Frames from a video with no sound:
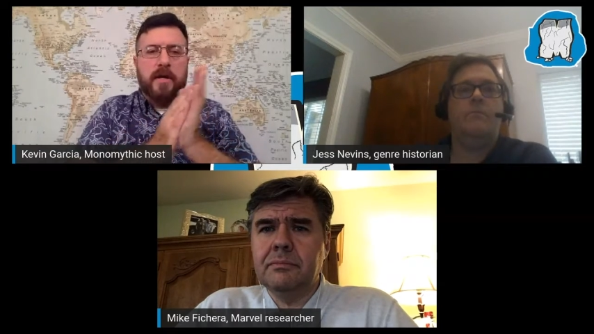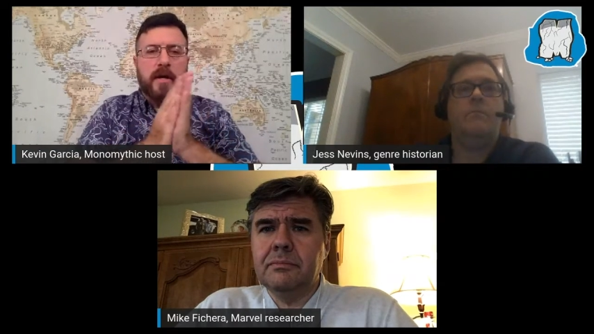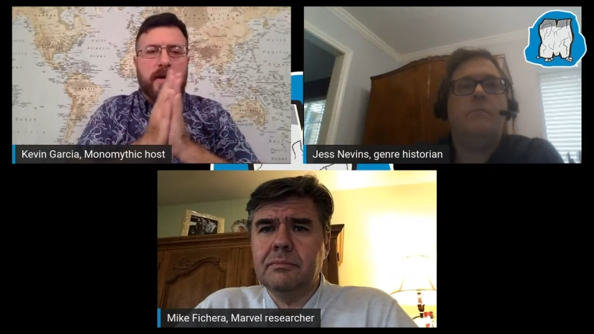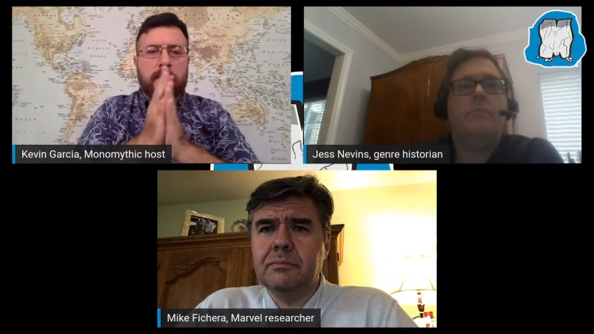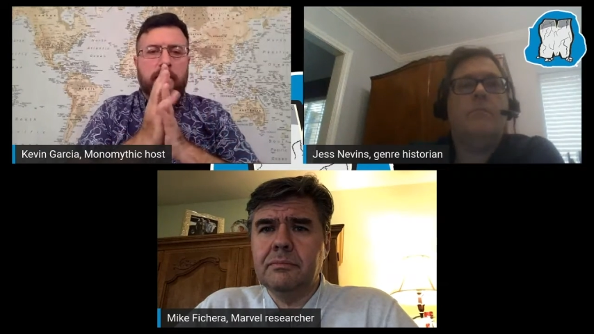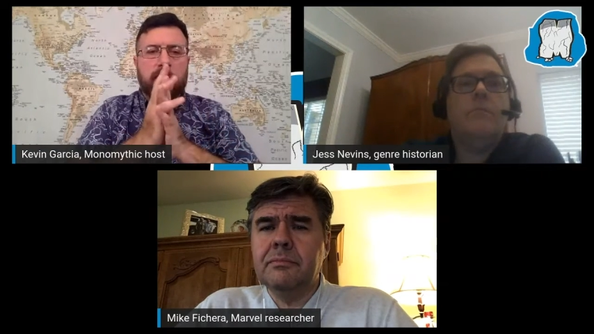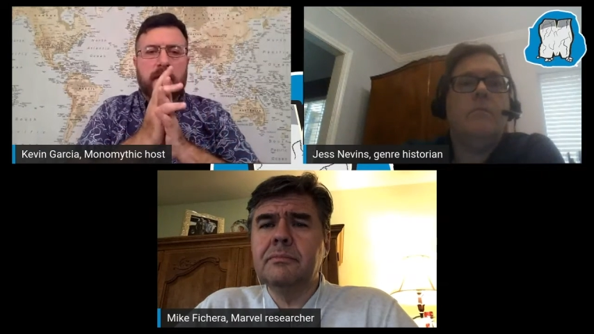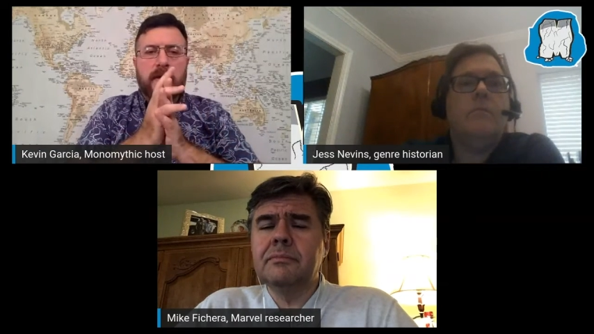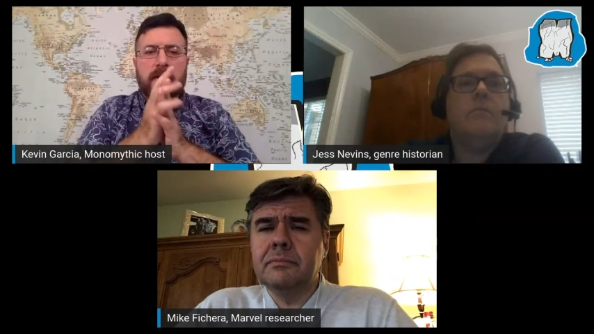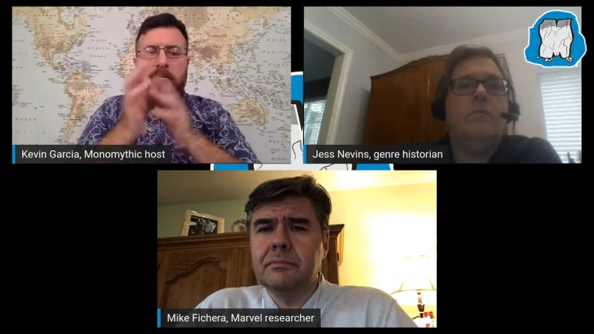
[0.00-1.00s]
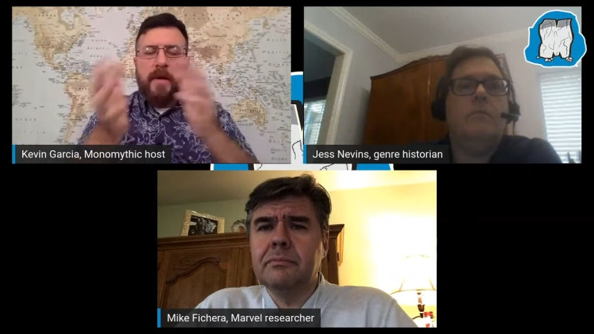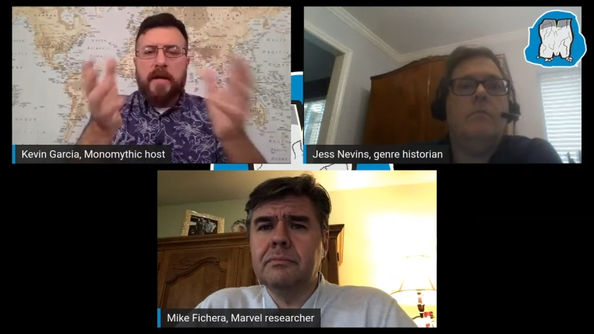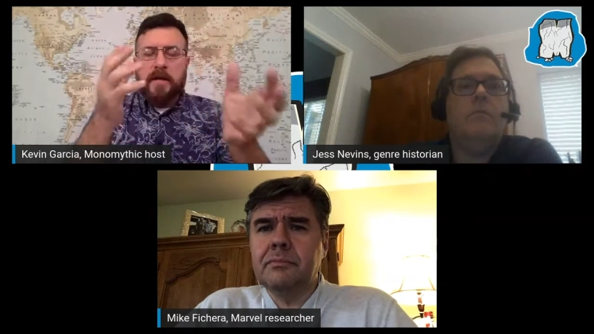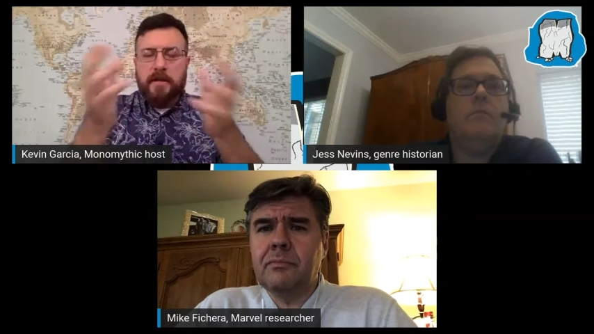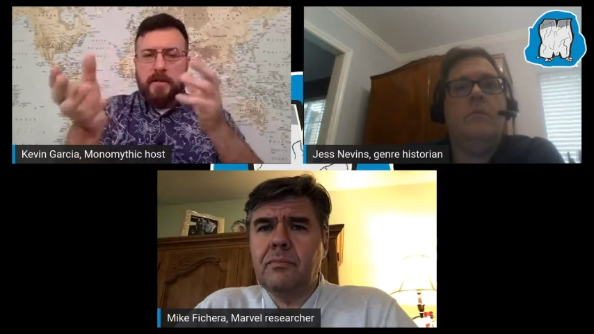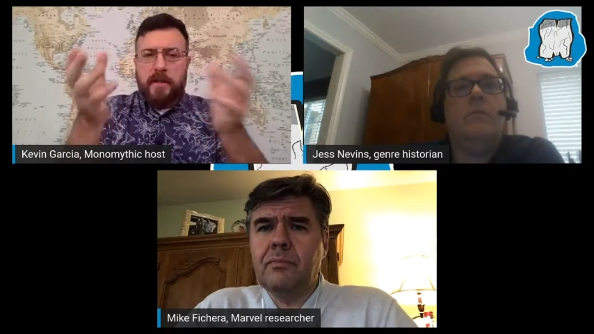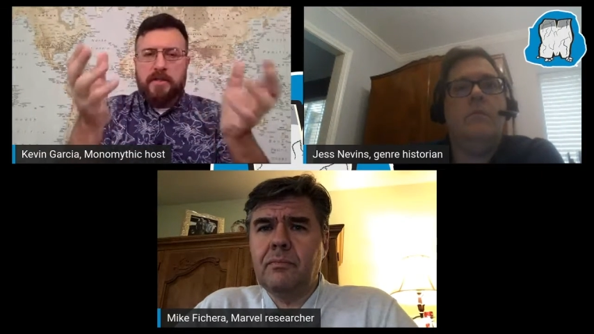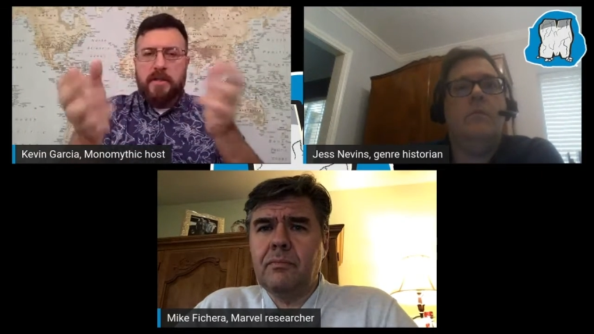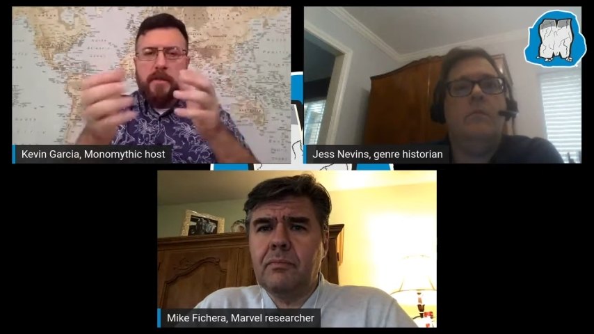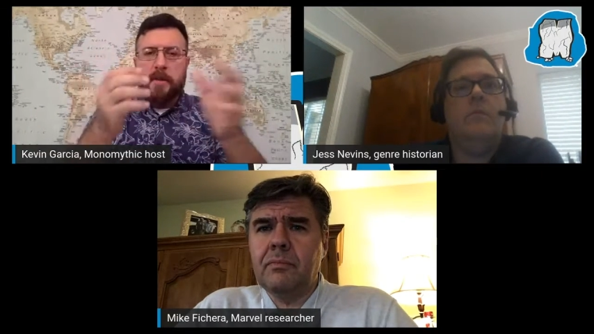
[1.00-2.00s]
Speaker 1: it. Um, Mike, can you tell
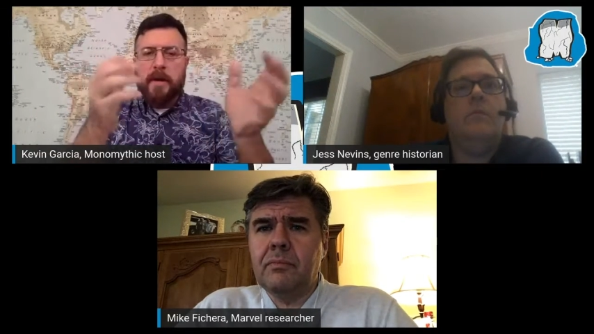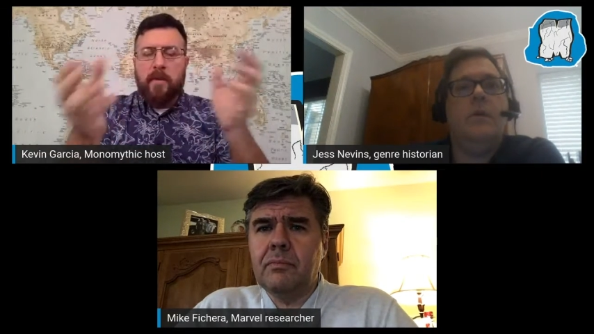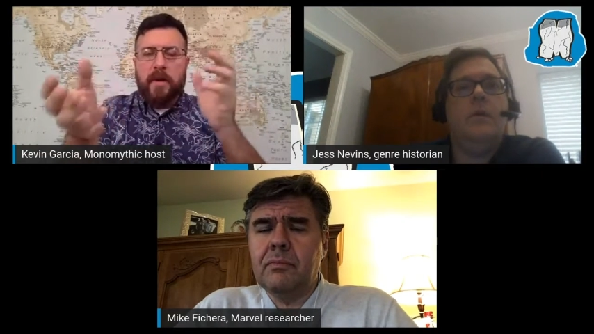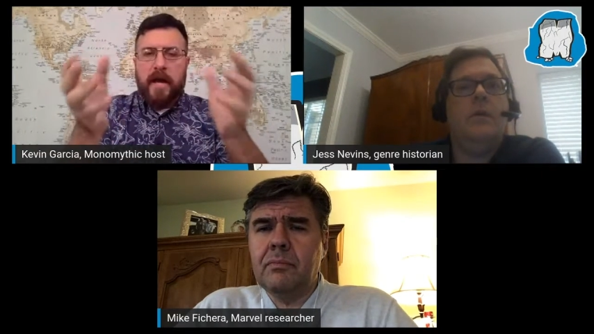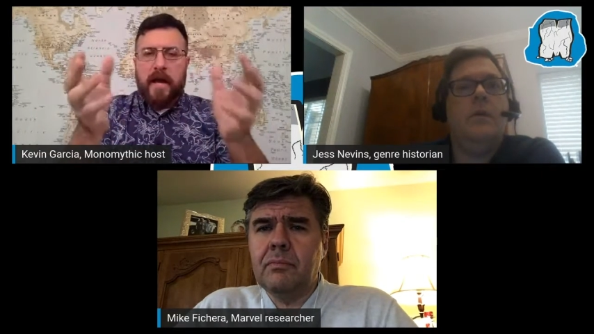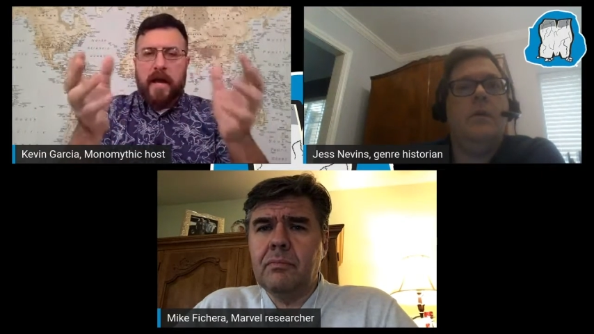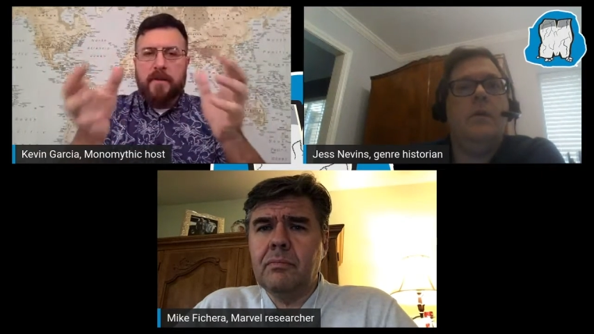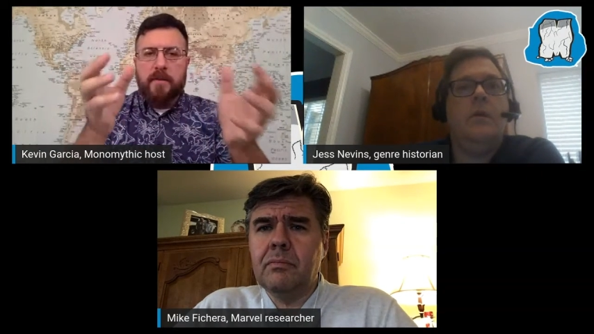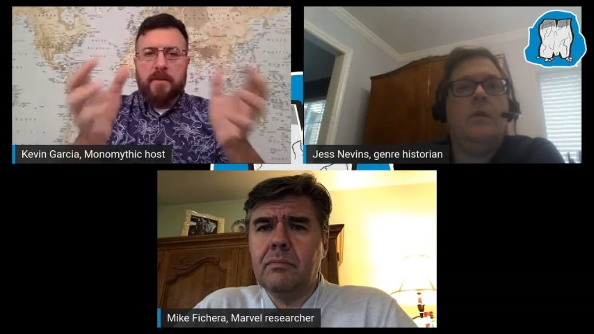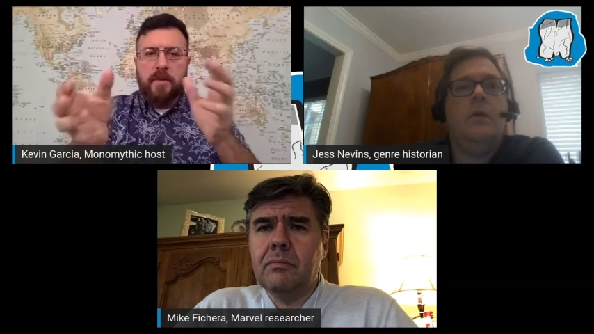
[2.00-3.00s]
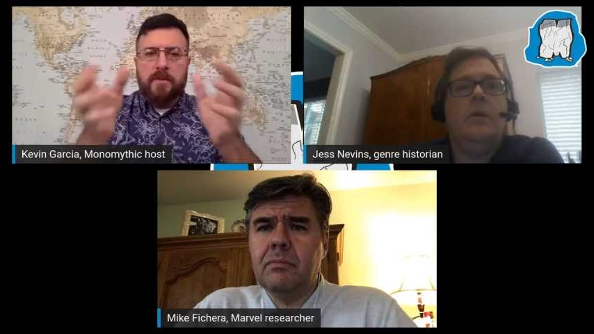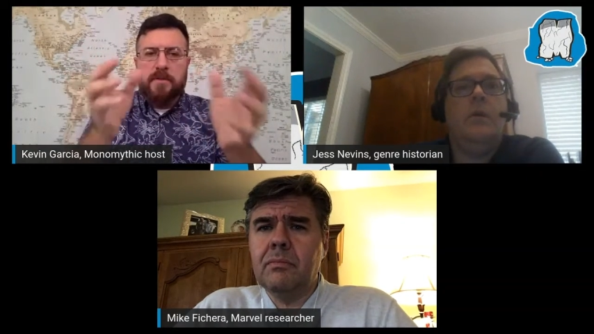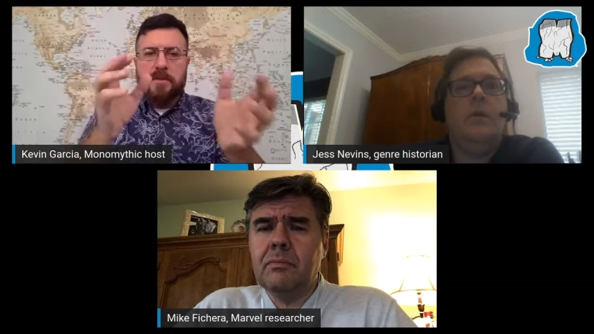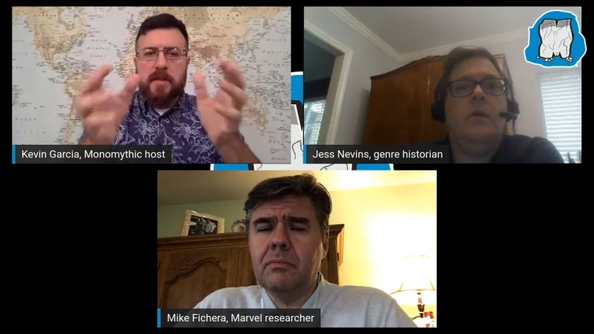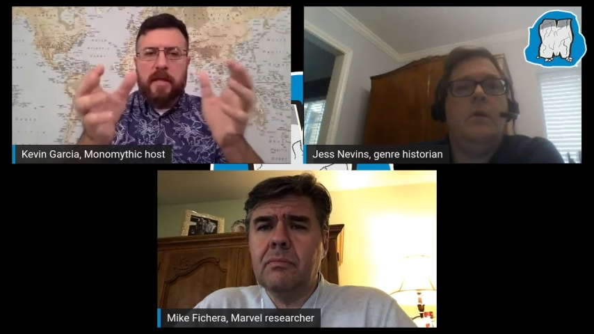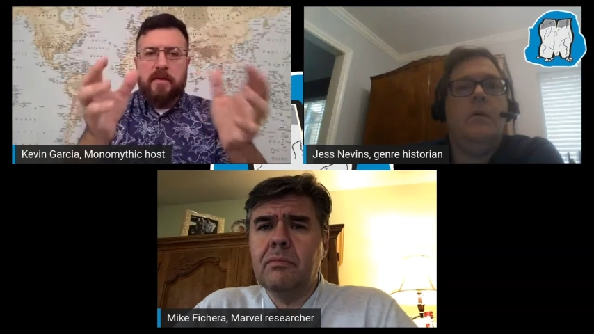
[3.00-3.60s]
us a little bit about what happened with those the,